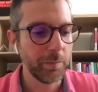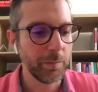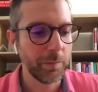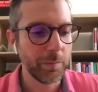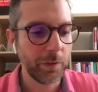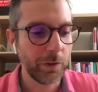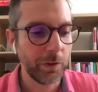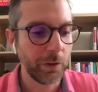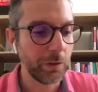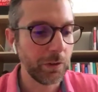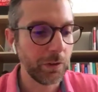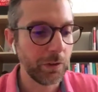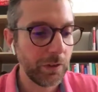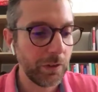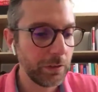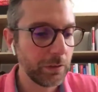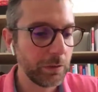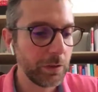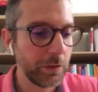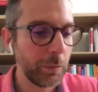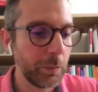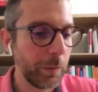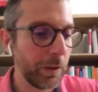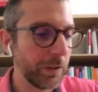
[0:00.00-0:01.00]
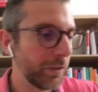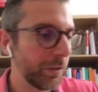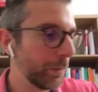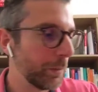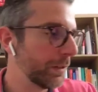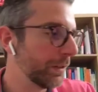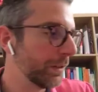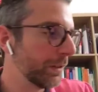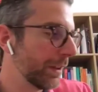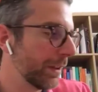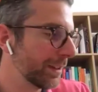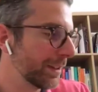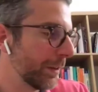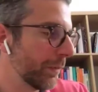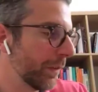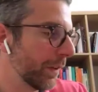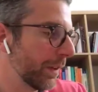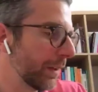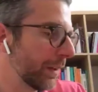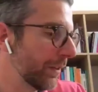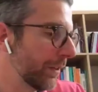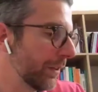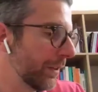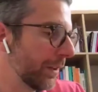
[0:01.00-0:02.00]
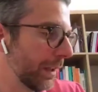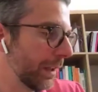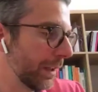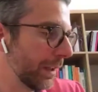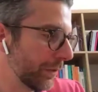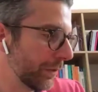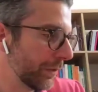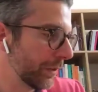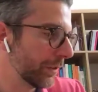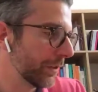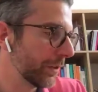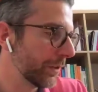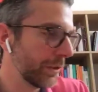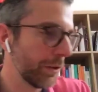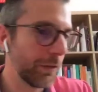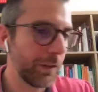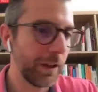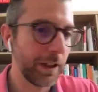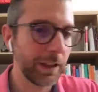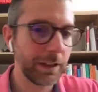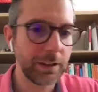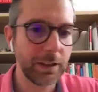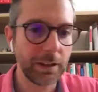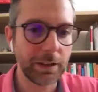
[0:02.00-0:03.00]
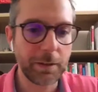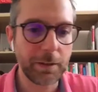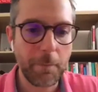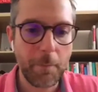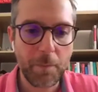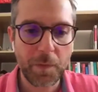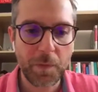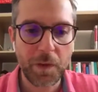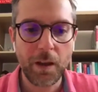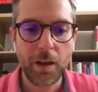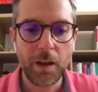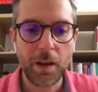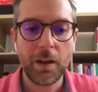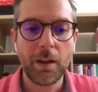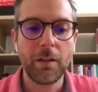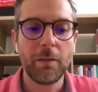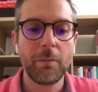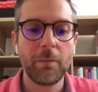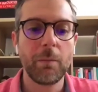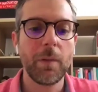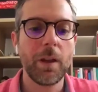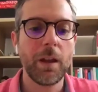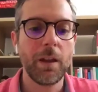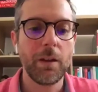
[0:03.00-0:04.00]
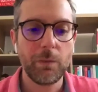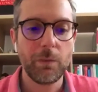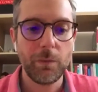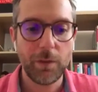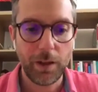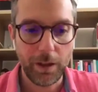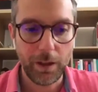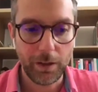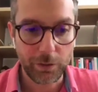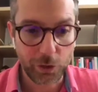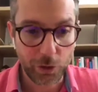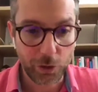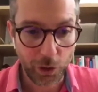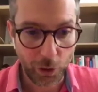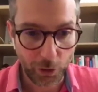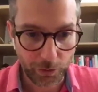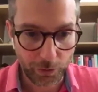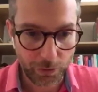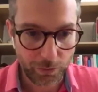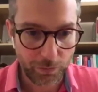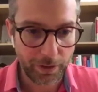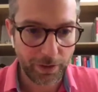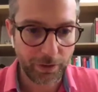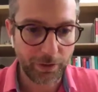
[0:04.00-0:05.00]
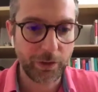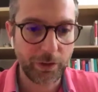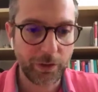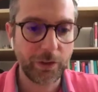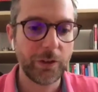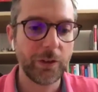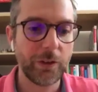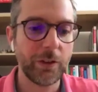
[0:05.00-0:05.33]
So you're still responsible that something is delivered correctly, and the risks,